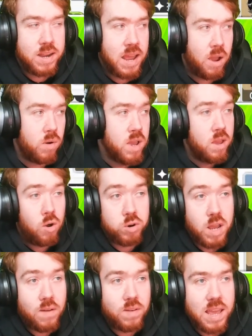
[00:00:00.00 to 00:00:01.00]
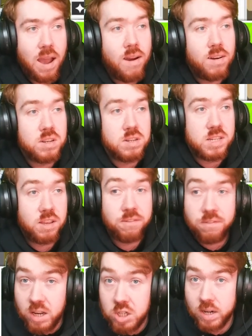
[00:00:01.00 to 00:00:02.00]
now, or the other characters, the
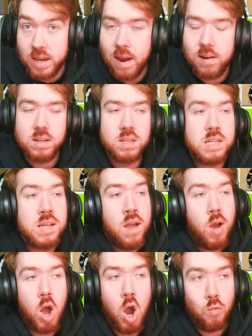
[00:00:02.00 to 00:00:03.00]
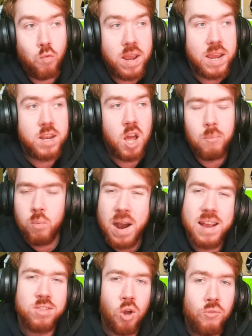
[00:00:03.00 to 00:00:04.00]
feature characters, are rated up, where
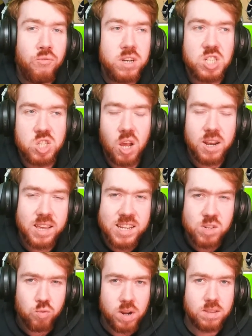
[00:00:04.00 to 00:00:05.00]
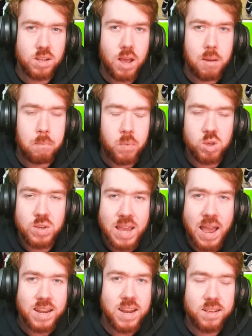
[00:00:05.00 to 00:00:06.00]
I don't think Charlotte is rated up, but you
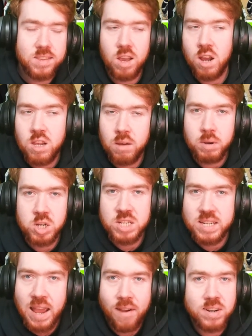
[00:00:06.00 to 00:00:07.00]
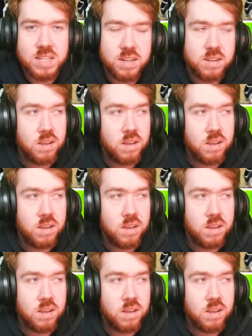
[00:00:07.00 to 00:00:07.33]
can get it earlier because she's guaranteed.